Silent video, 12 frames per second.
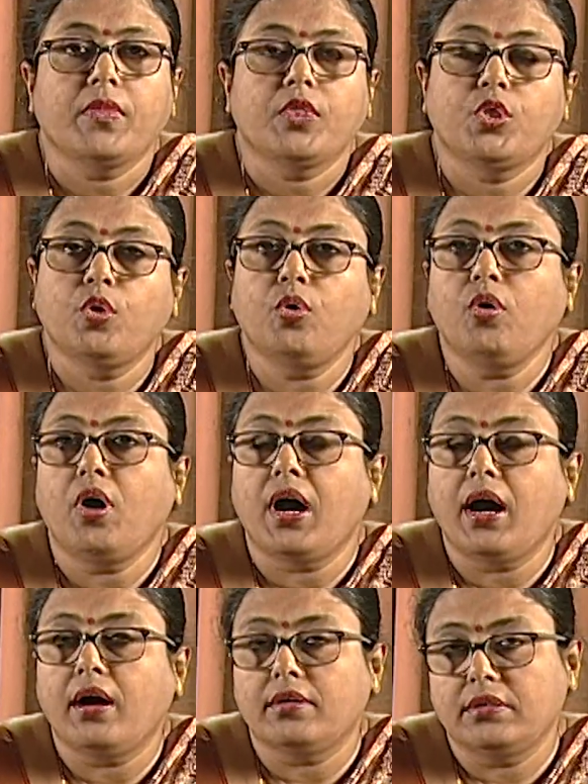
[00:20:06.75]
though
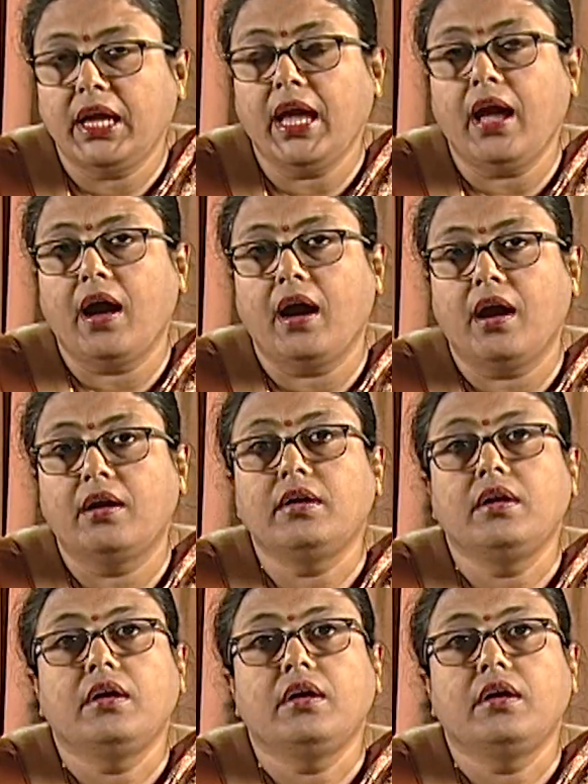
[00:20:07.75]
they are